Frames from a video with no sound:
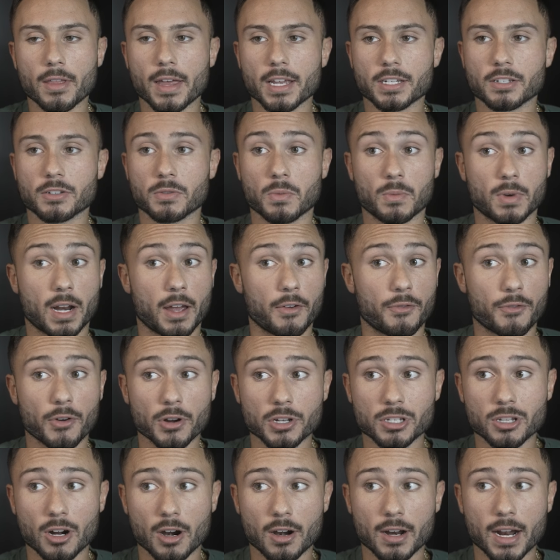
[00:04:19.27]
this when I
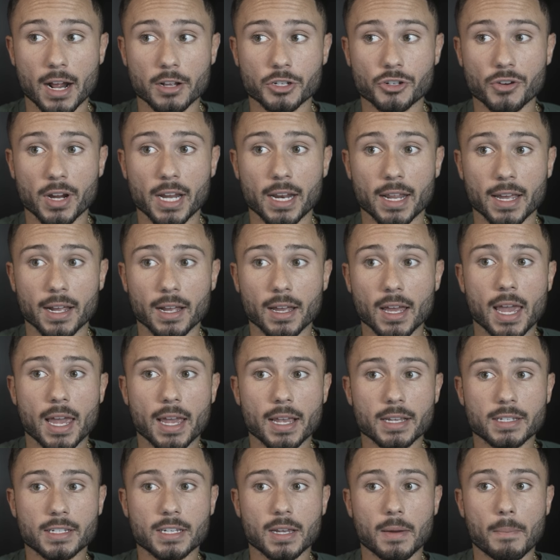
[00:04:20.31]
first started out trading,
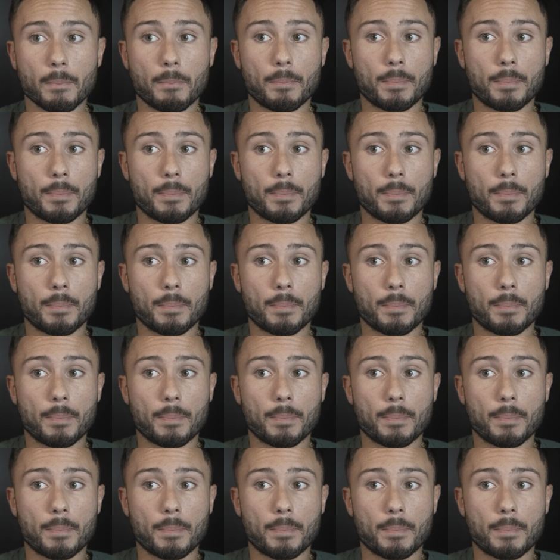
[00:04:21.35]
is